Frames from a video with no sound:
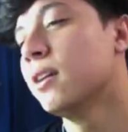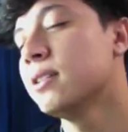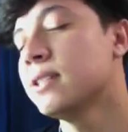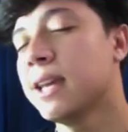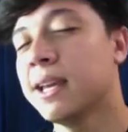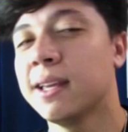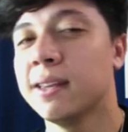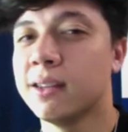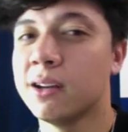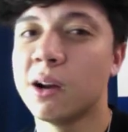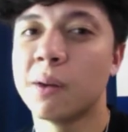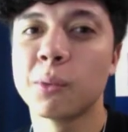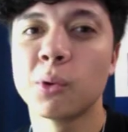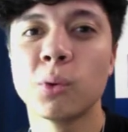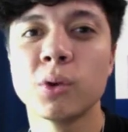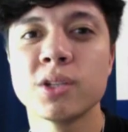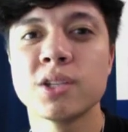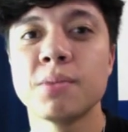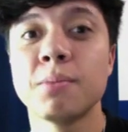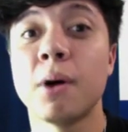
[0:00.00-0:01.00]
Taking the number
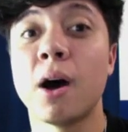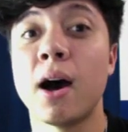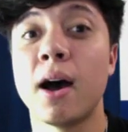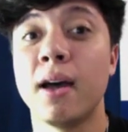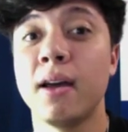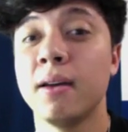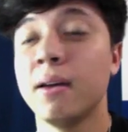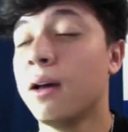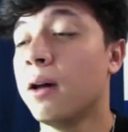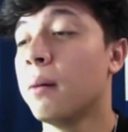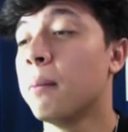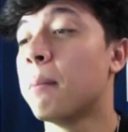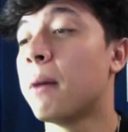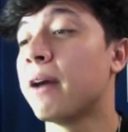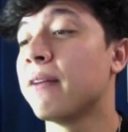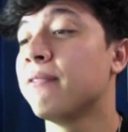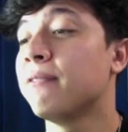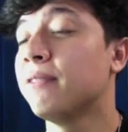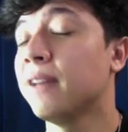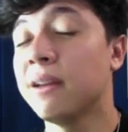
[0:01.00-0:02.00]
one spot,
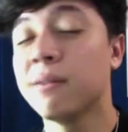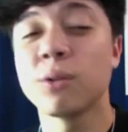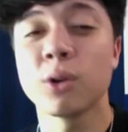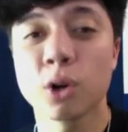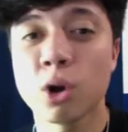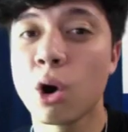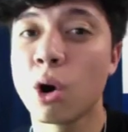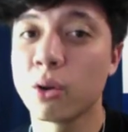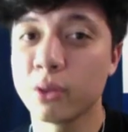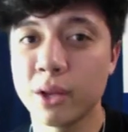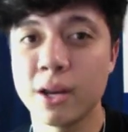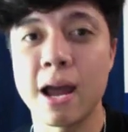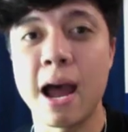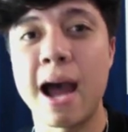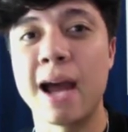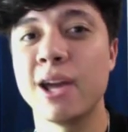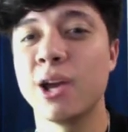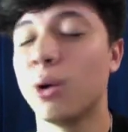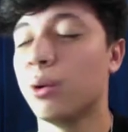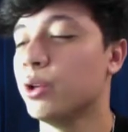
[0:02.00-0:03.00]
my favorite card that
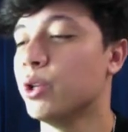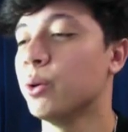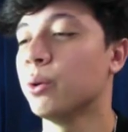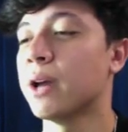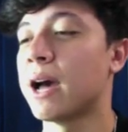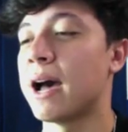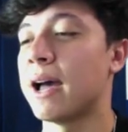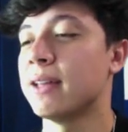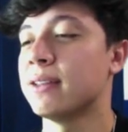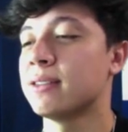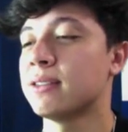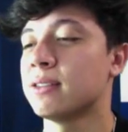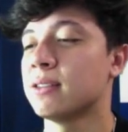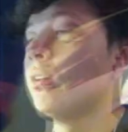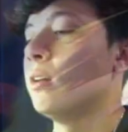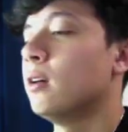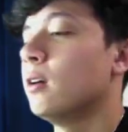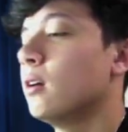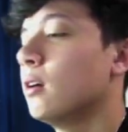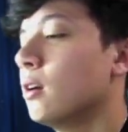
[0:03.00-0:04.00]
I own, you guys.
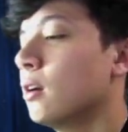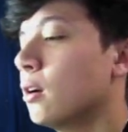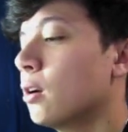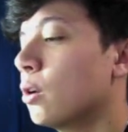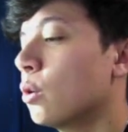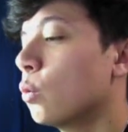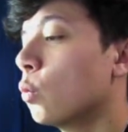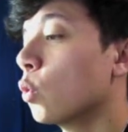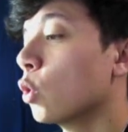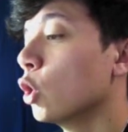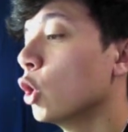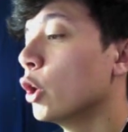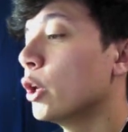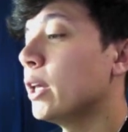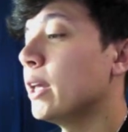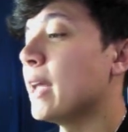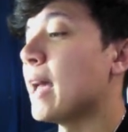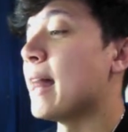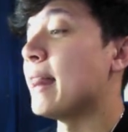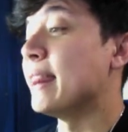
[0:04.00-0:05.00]
We're
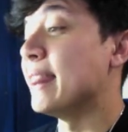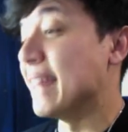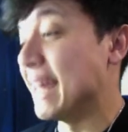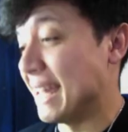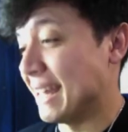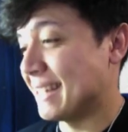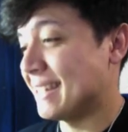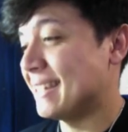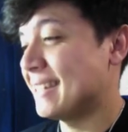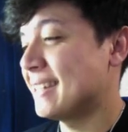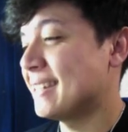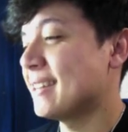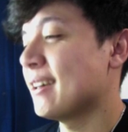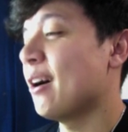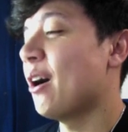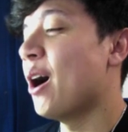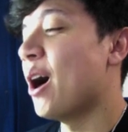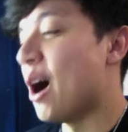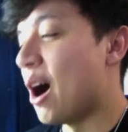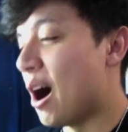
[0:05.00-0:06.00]
looking at this
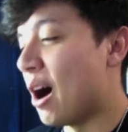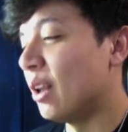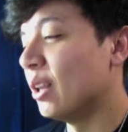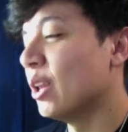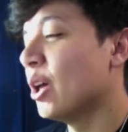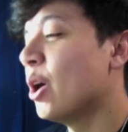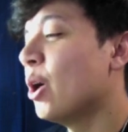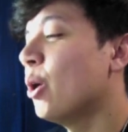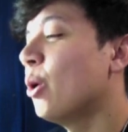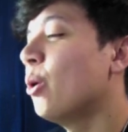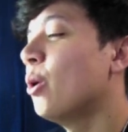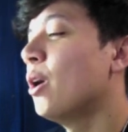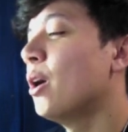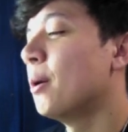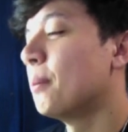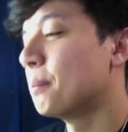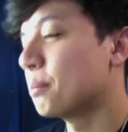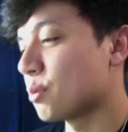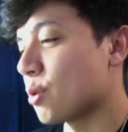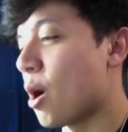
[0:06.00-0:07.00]
Holo
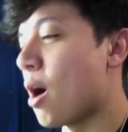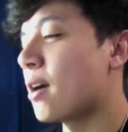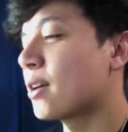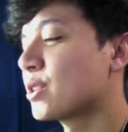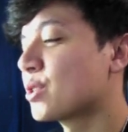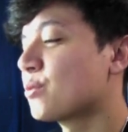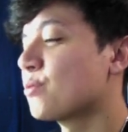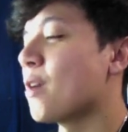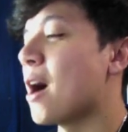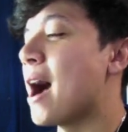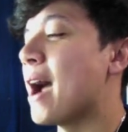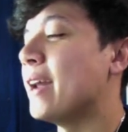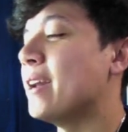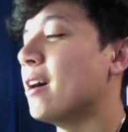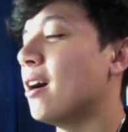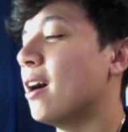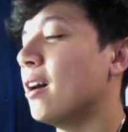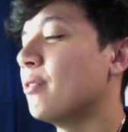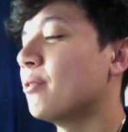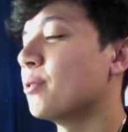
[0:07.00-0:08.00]
Brock's
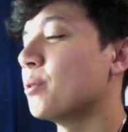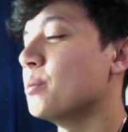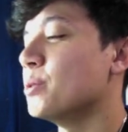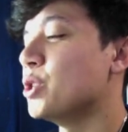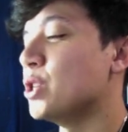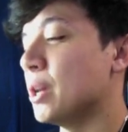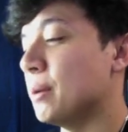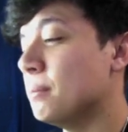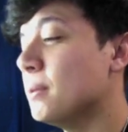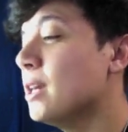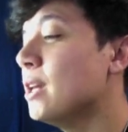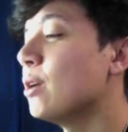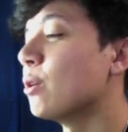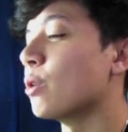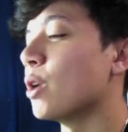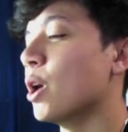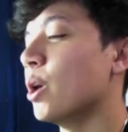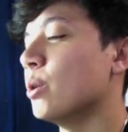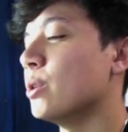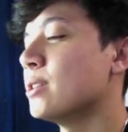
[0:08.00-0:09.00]
Rhydon from Gym
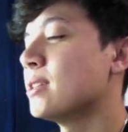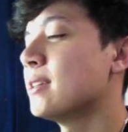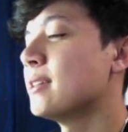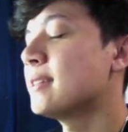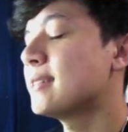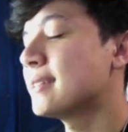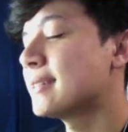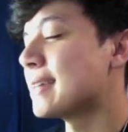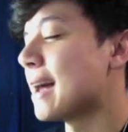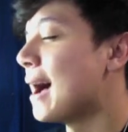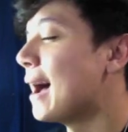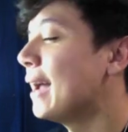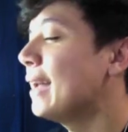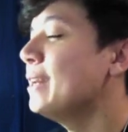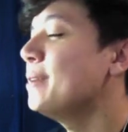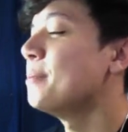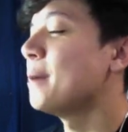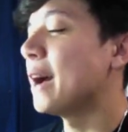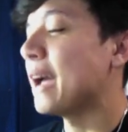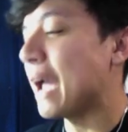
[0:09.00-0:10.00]
Heroes,
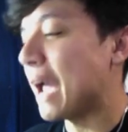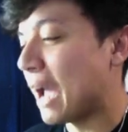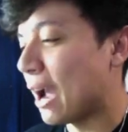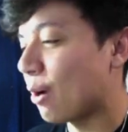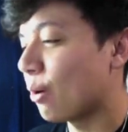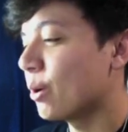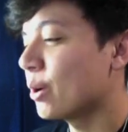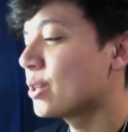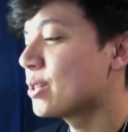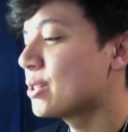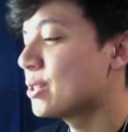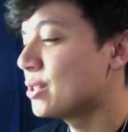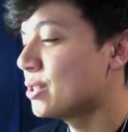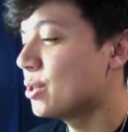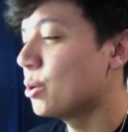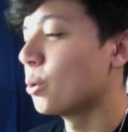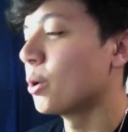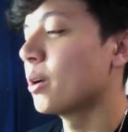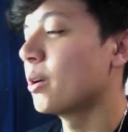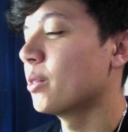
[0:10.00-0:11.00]
signed by Eric
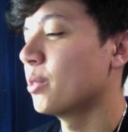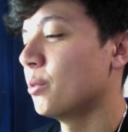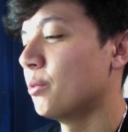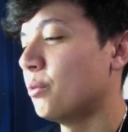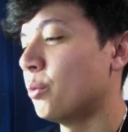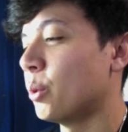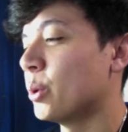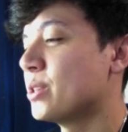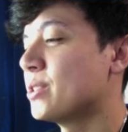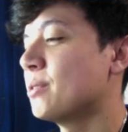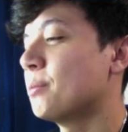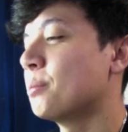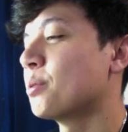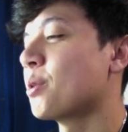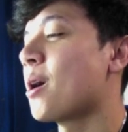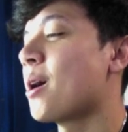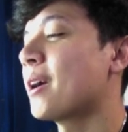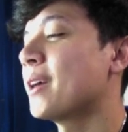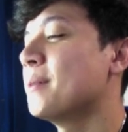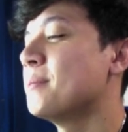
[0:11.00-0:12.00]
Stewart, the voice of
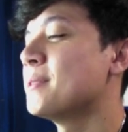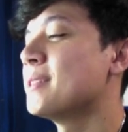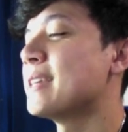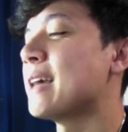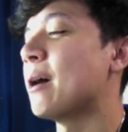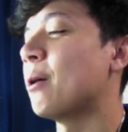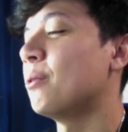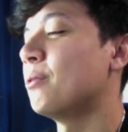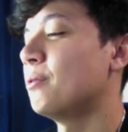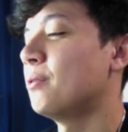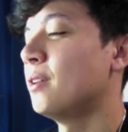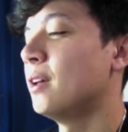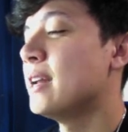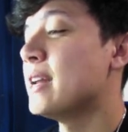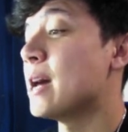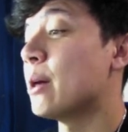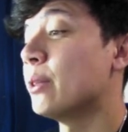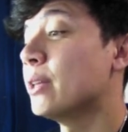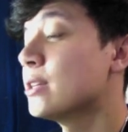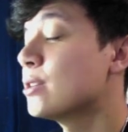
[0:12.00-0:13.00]
Brock himself.
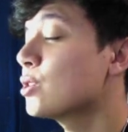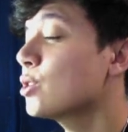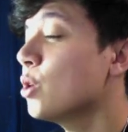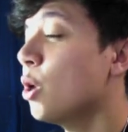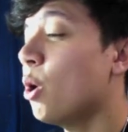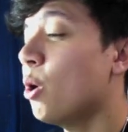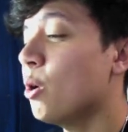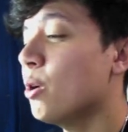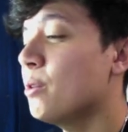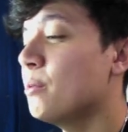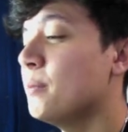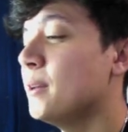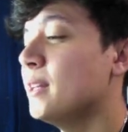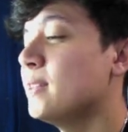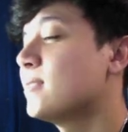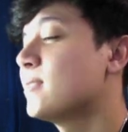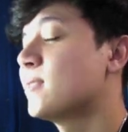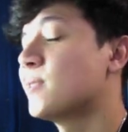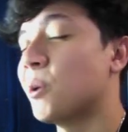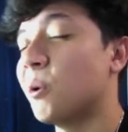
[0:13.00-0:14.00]
Now this card
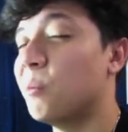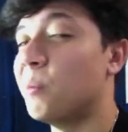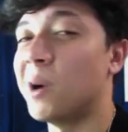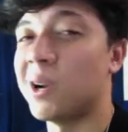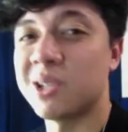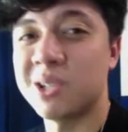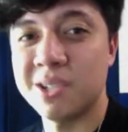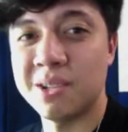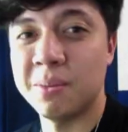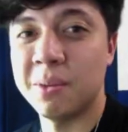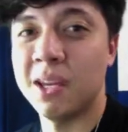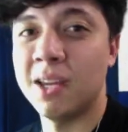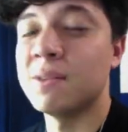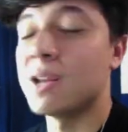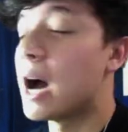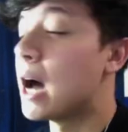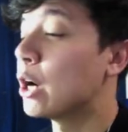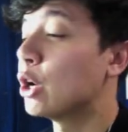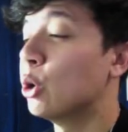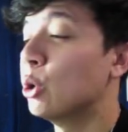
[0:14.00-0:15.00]
means so much to me.
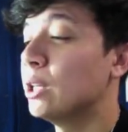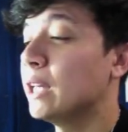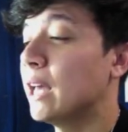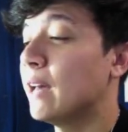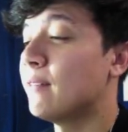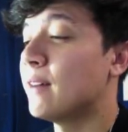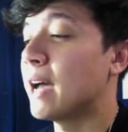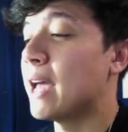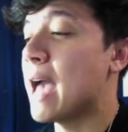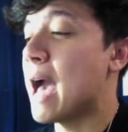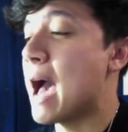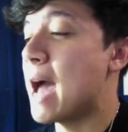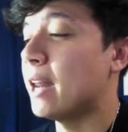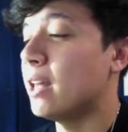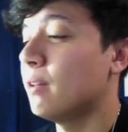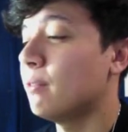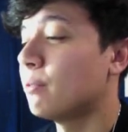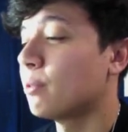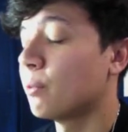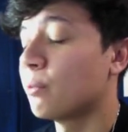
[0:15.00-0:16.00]
Not only have I had
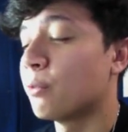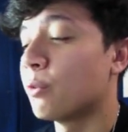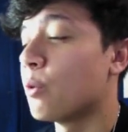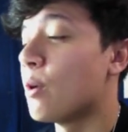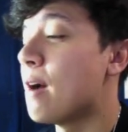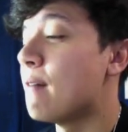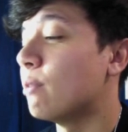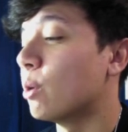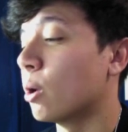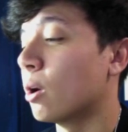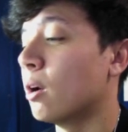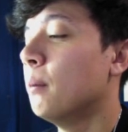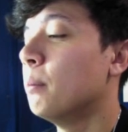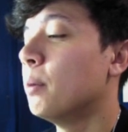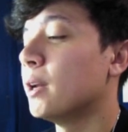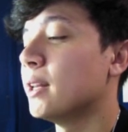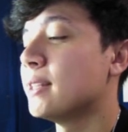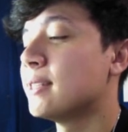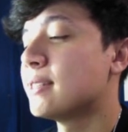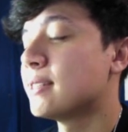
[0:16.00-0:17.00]
it for forever,
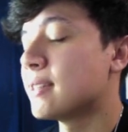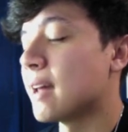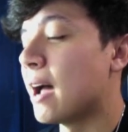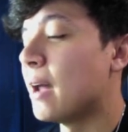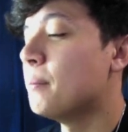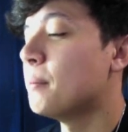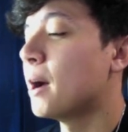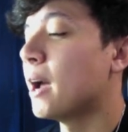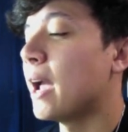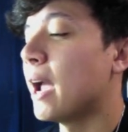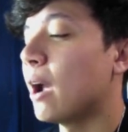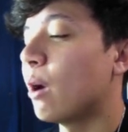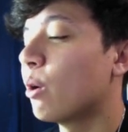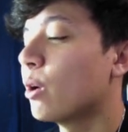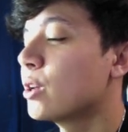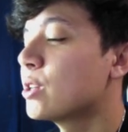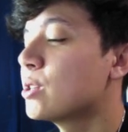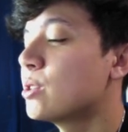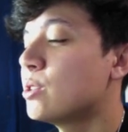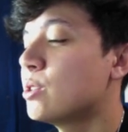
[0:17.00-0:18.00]
but it's signed by
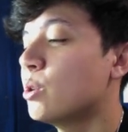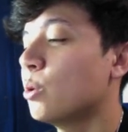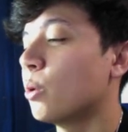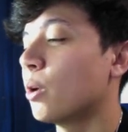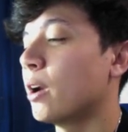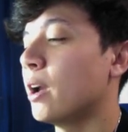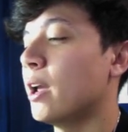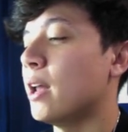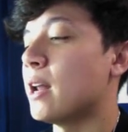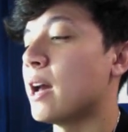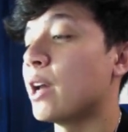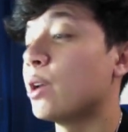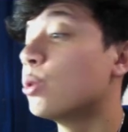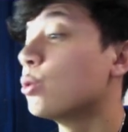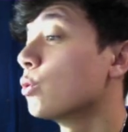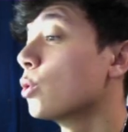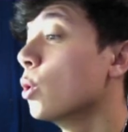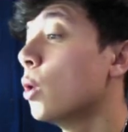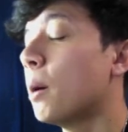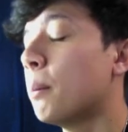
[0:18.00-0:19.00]
Eric Stewart, and I
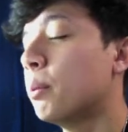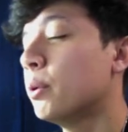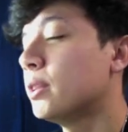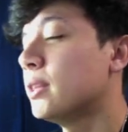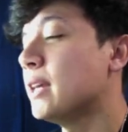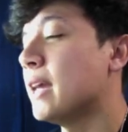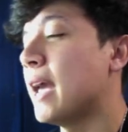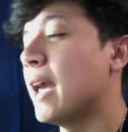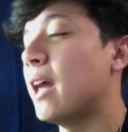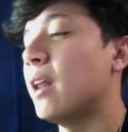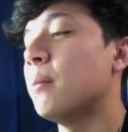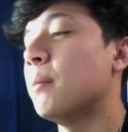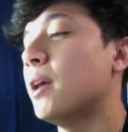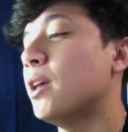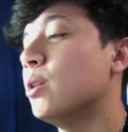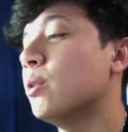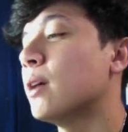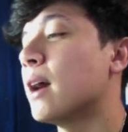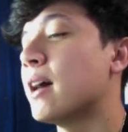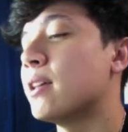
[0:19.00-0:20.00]
grew up with the anime,
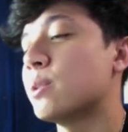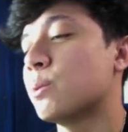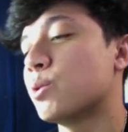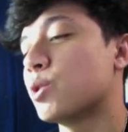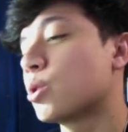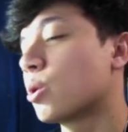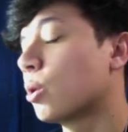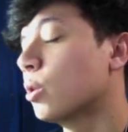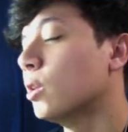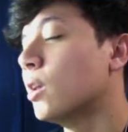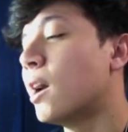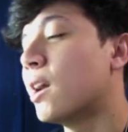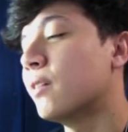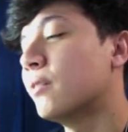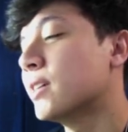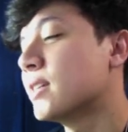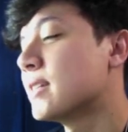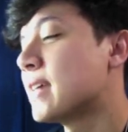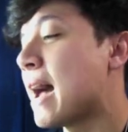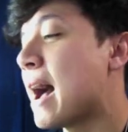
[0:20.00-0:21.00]
you guys. I'm sure a lot of
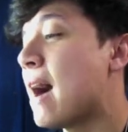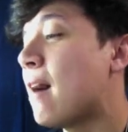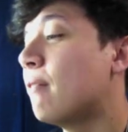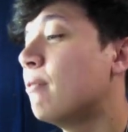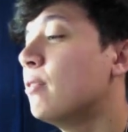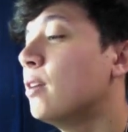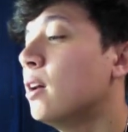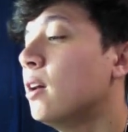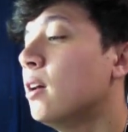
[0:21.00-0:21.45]
us have.